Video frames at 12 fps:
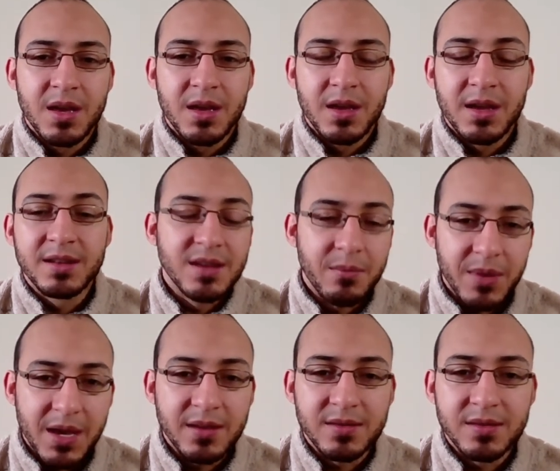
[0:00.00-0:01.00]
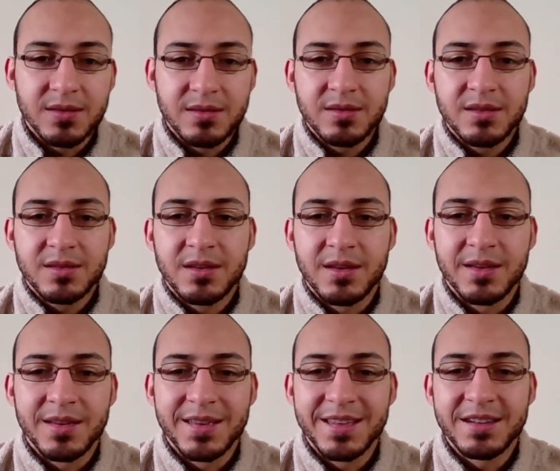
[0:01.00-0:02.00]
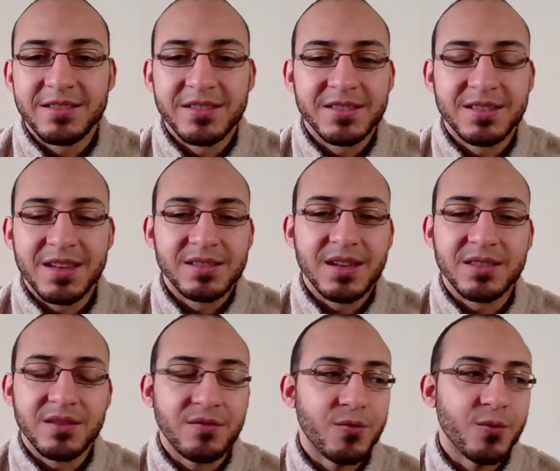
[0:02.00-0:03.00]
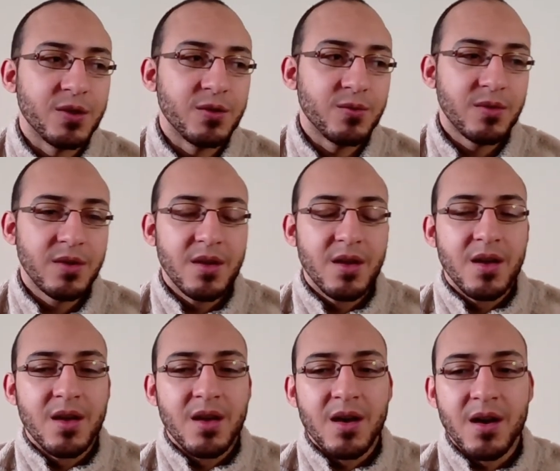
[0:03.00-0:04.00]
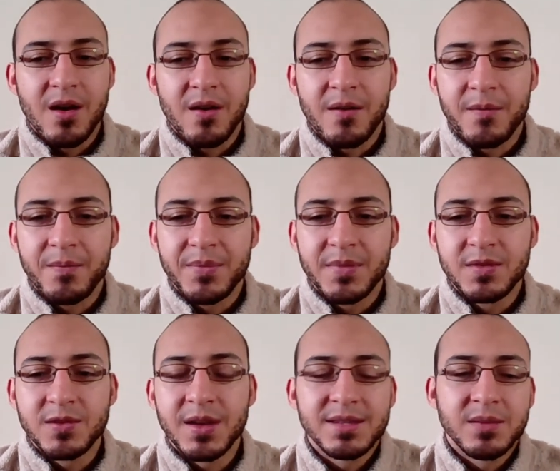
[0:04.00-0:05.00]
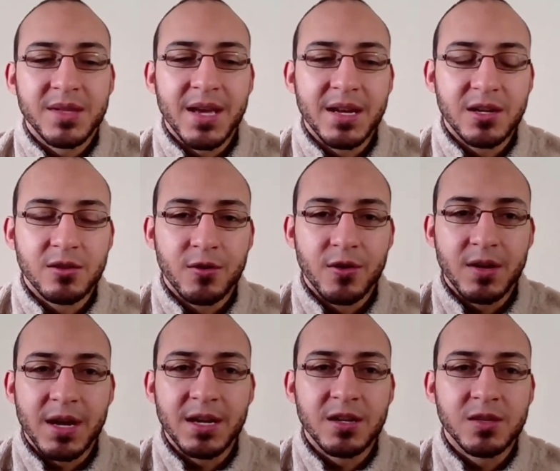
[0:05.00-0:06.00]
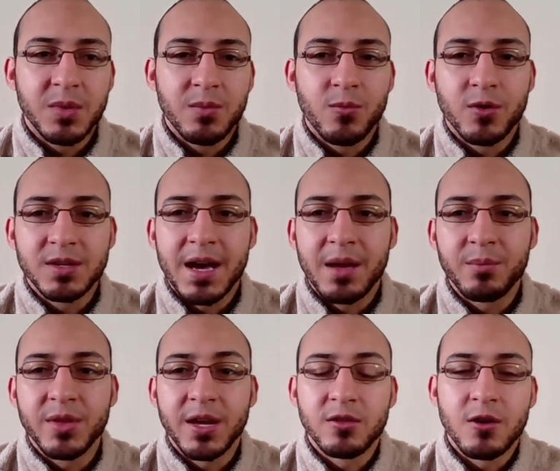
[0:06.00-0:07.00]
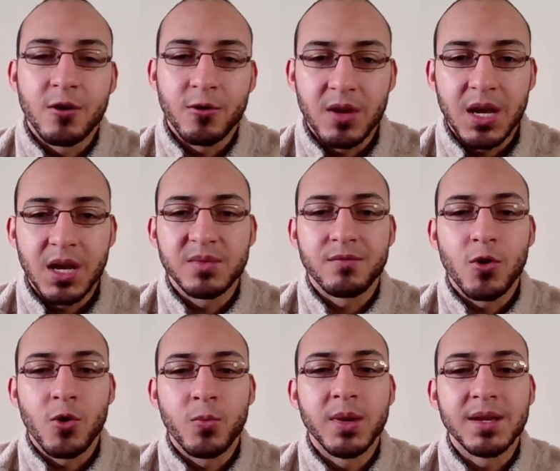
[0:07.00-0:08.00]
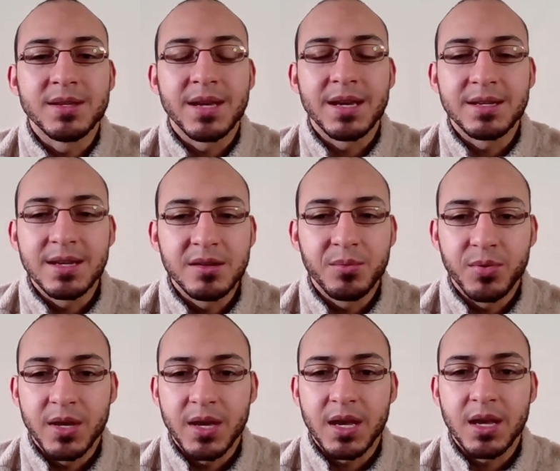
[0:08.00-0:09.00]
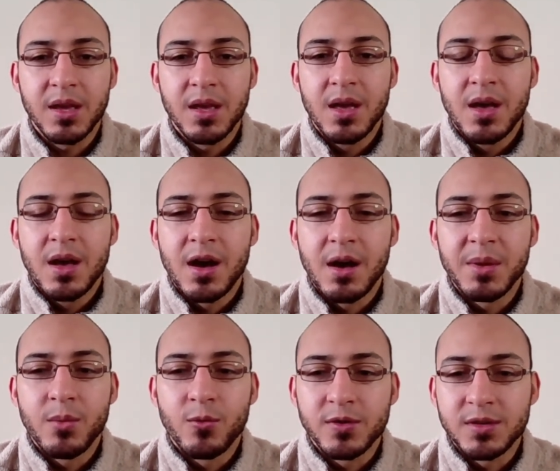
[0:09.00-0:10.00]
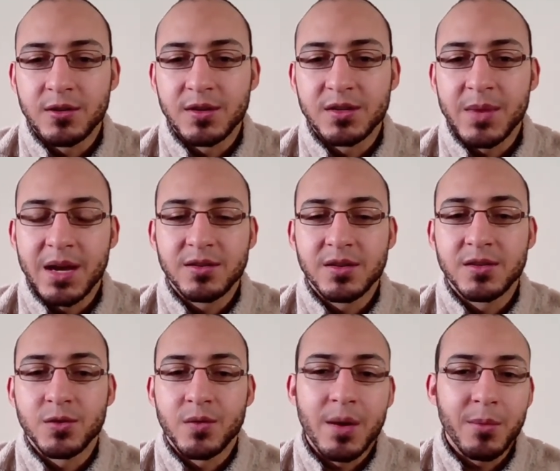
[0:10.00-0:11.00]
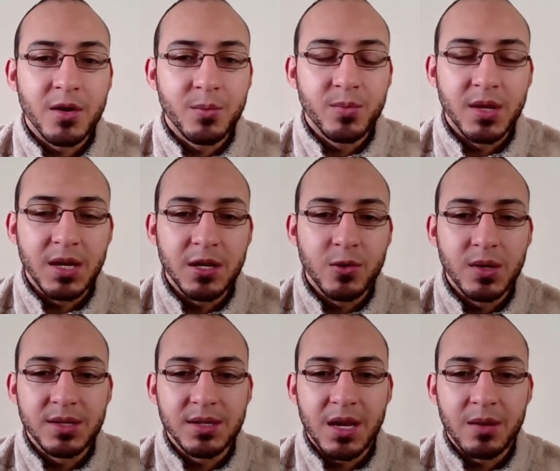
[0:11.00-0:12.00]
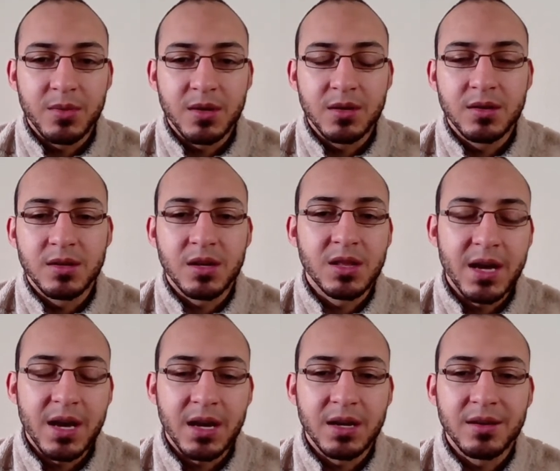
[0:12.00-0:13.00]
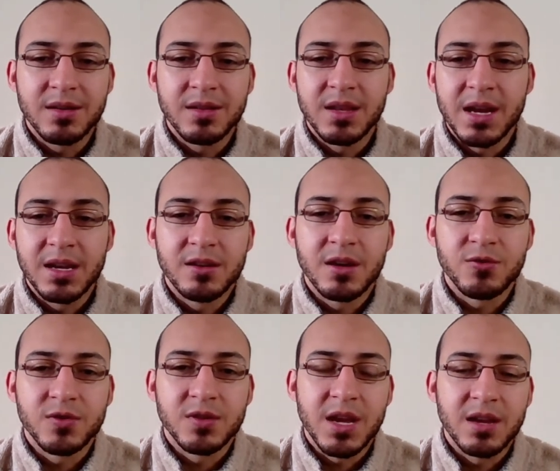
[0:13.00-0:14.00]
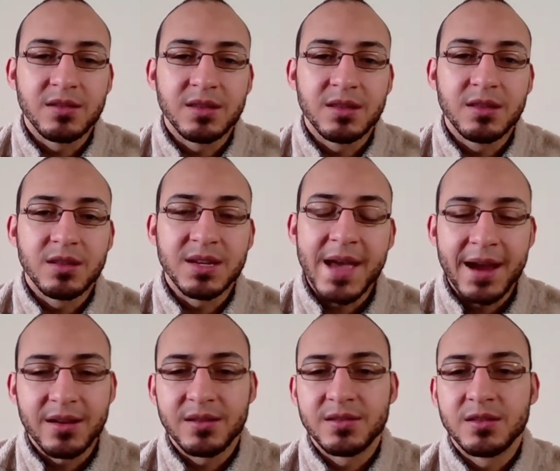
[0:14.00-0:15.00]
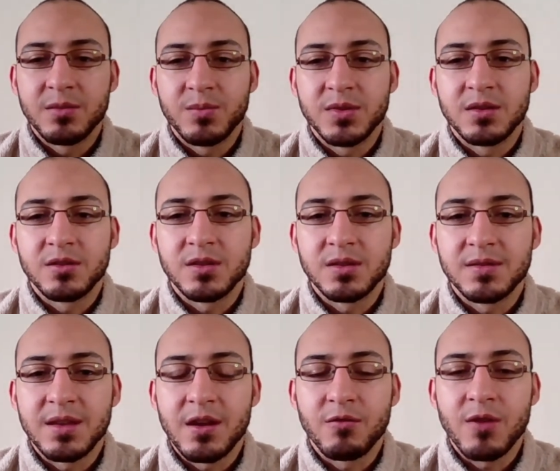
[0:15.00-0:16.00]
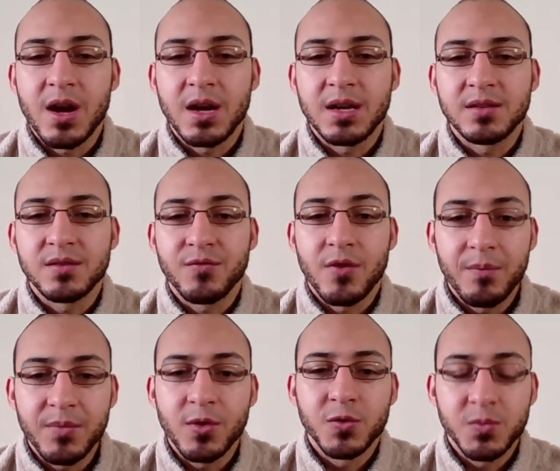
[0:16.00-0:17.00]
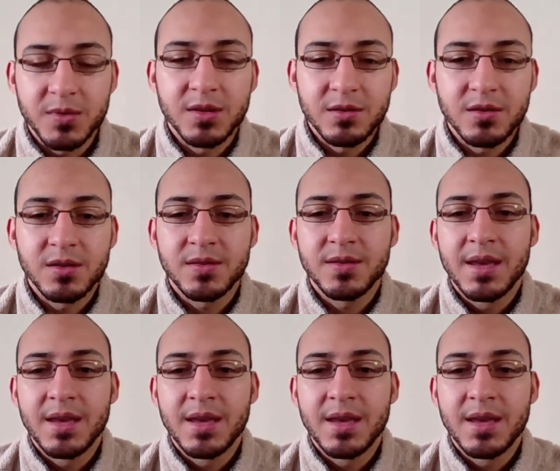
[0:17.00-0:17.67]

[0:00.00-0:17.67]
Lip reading: in some cases, it just does nothing for you. So that's something I need to learn. I need to spend more time playing longer games of openings I intend to play in more serious matches. So if I'm going to play Queen's Gambit Declined, then I need to understand the tactics and the positions that arise from those positions,